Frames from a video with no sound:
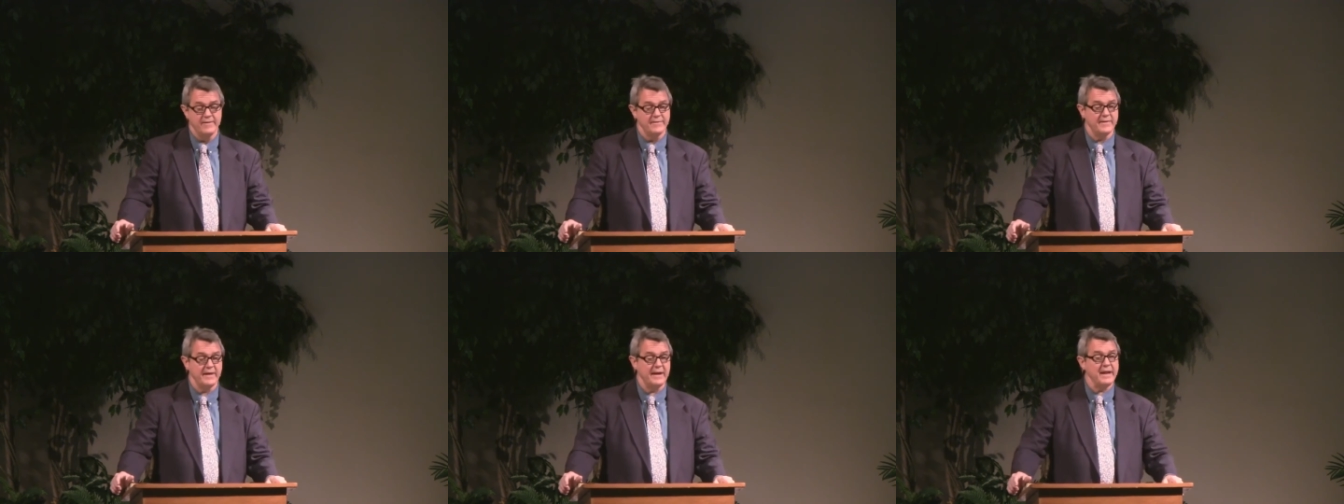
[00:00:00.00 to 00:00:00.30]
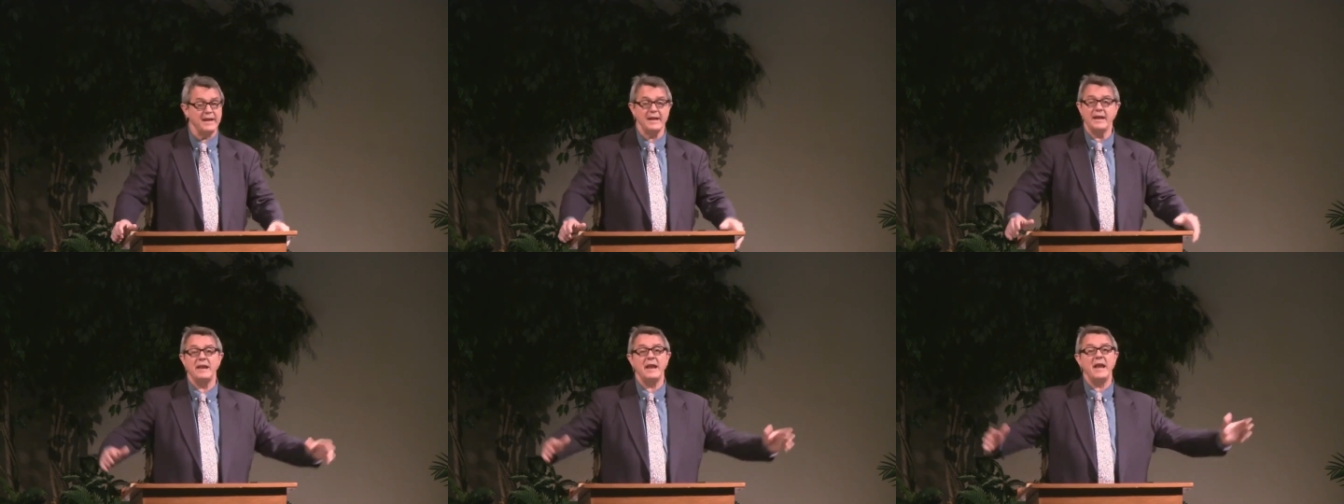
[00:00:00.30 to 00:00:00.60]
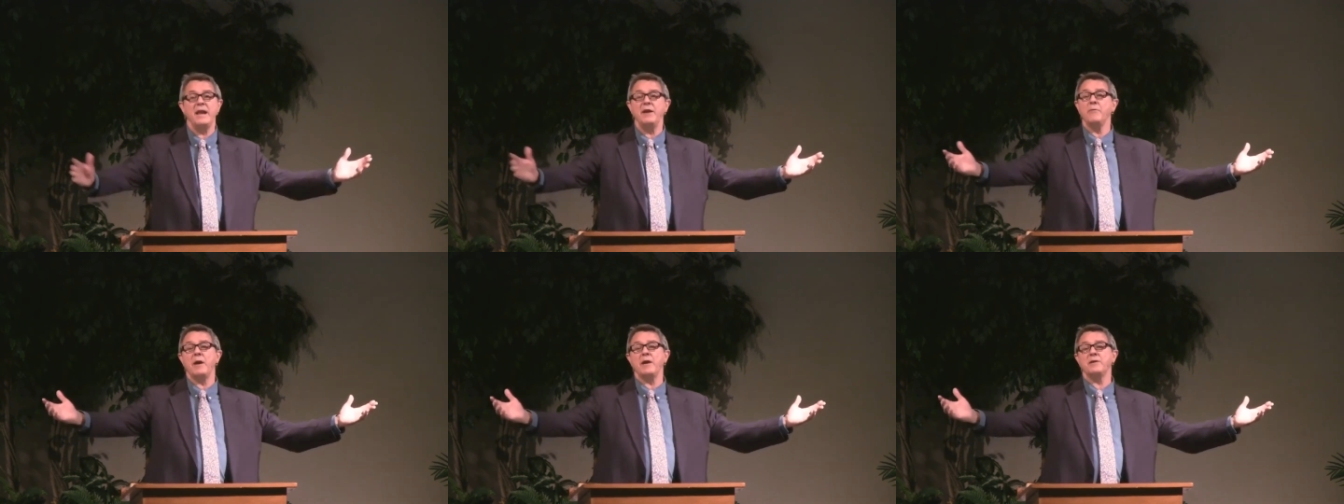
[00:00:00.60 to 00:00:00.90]
They didn't get
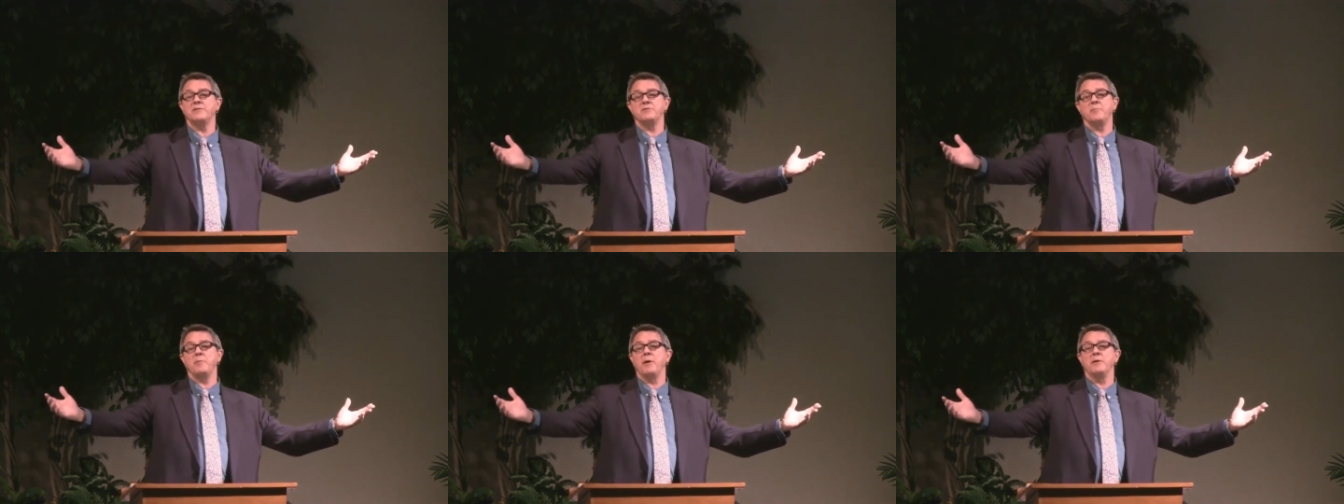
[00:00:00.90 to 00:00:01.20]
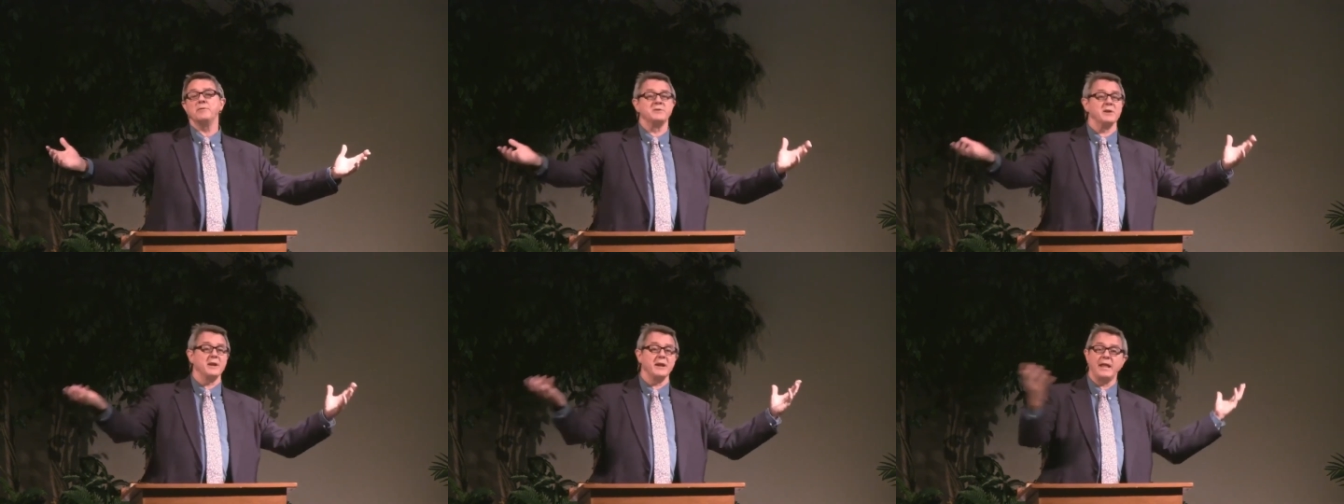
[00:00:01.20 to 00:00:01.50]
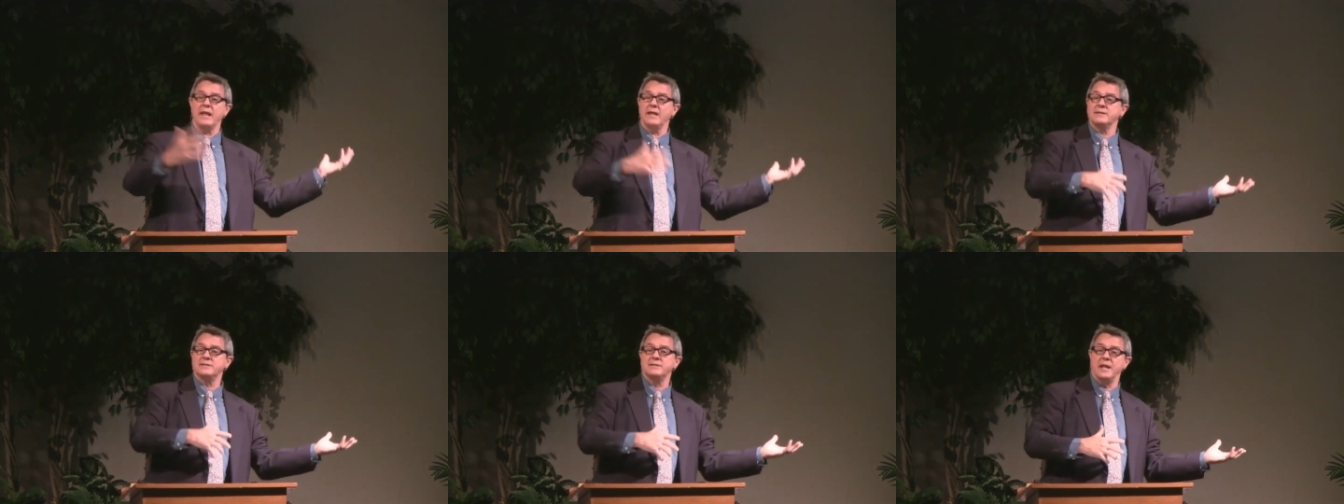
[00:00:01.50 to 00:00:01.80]
any retribution
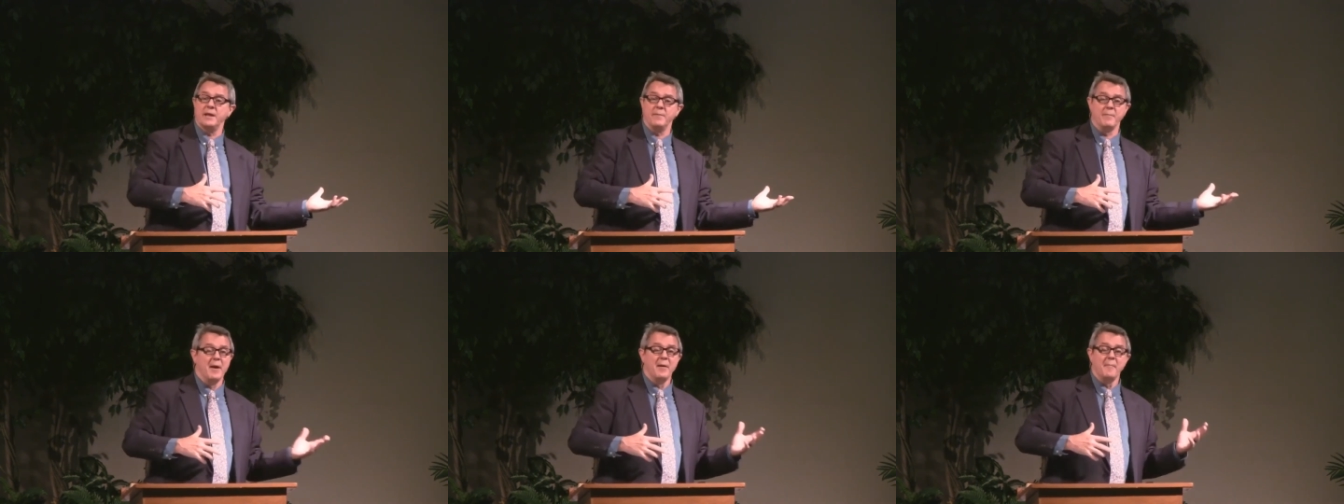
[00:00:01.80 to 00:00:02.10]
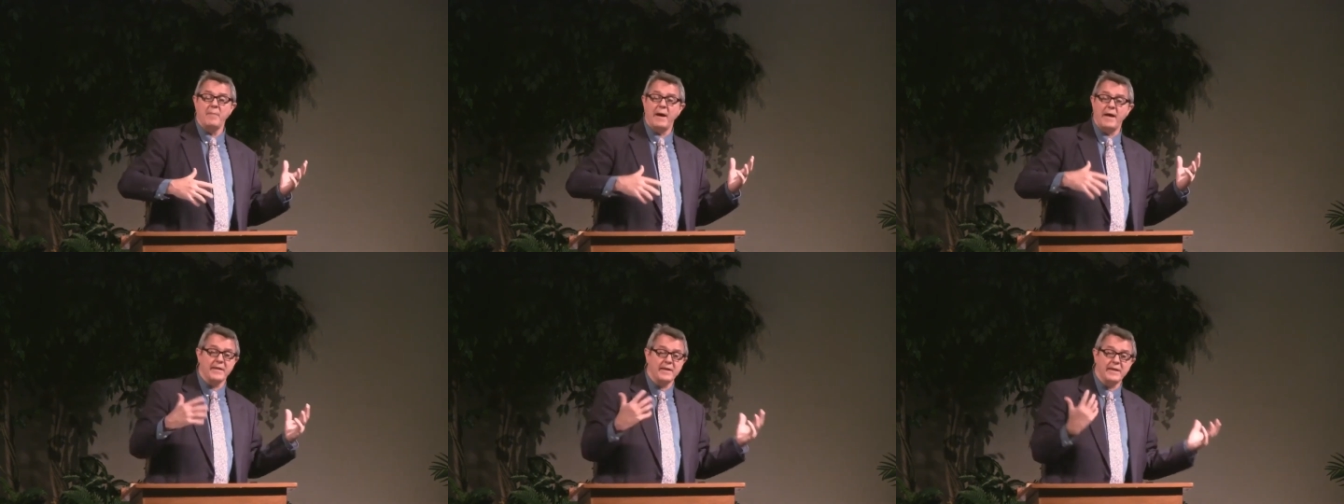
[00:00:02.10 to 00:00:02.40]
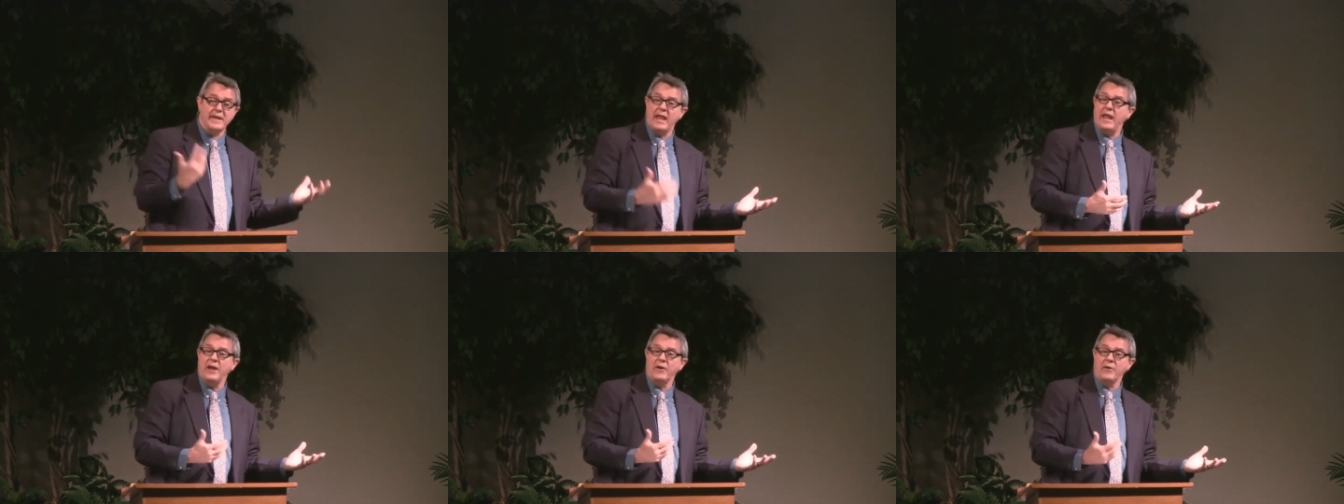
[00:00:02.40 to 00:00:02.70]
against them by the
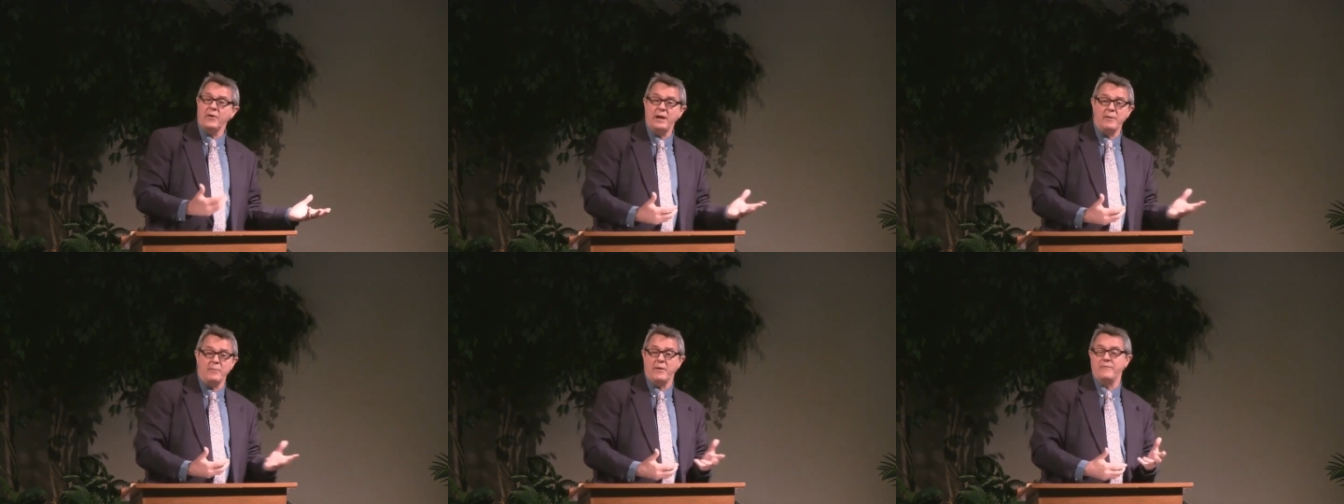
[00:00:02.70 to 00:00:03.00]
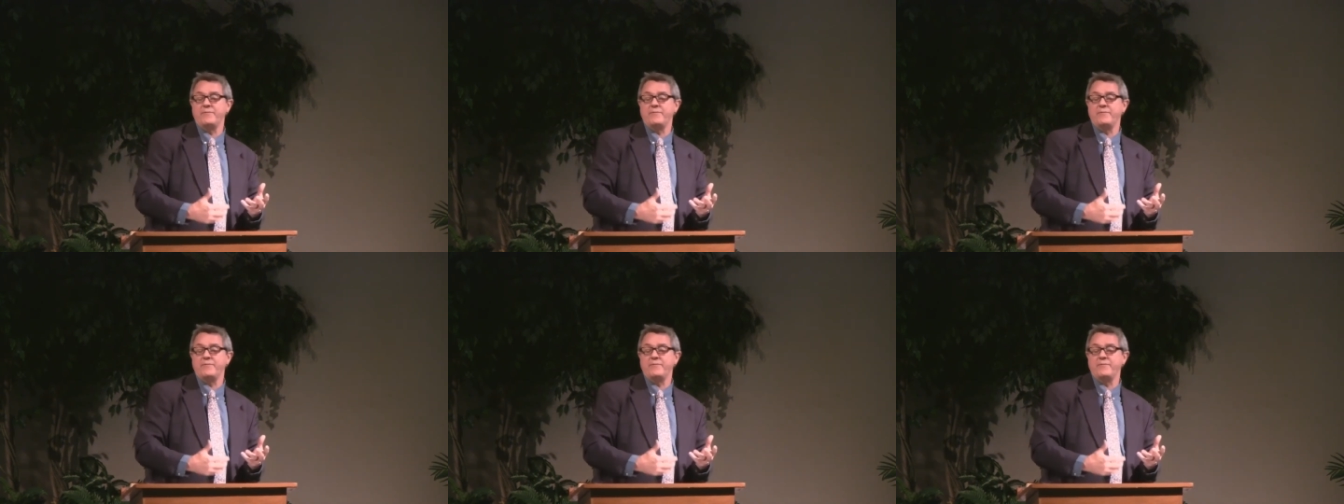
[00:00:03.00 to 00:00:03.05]
king or anyone.